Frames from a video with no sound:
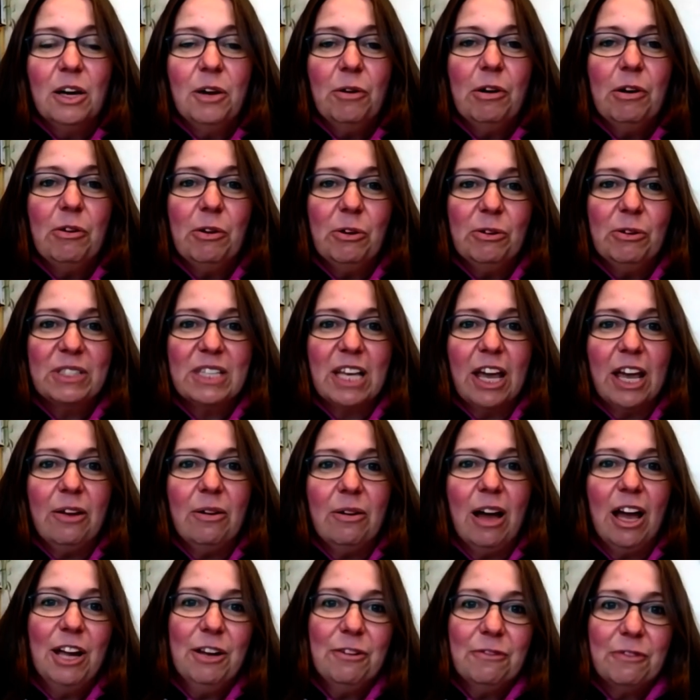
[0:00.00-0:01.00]
We're
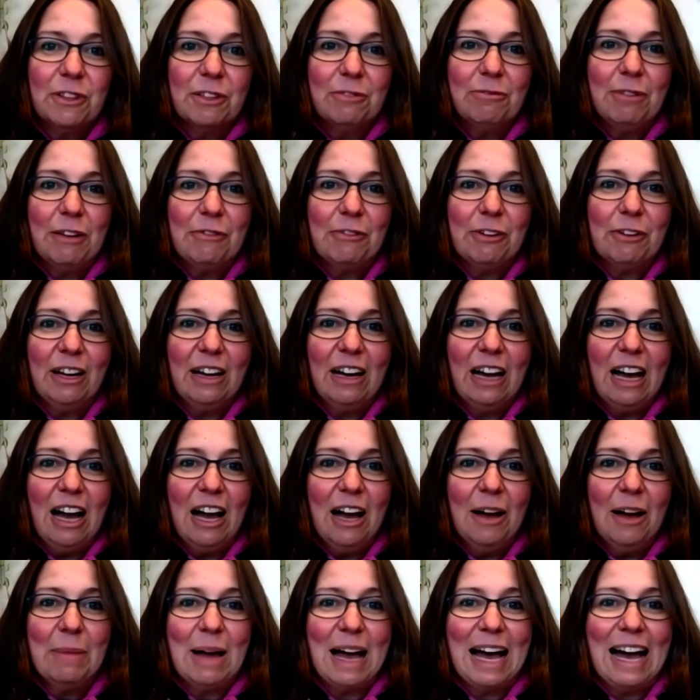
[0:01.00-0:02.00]
also over the river
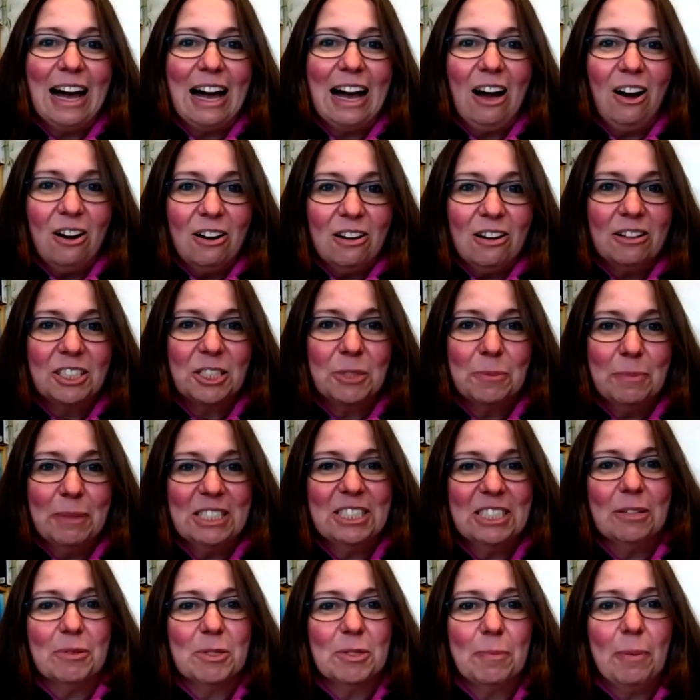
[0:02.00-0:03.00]
at
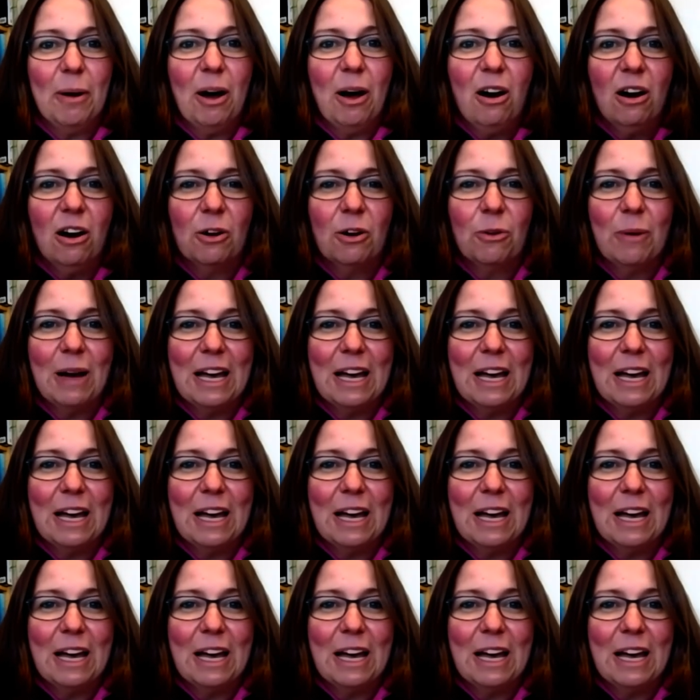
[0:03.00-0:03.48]
Archbishop's Park,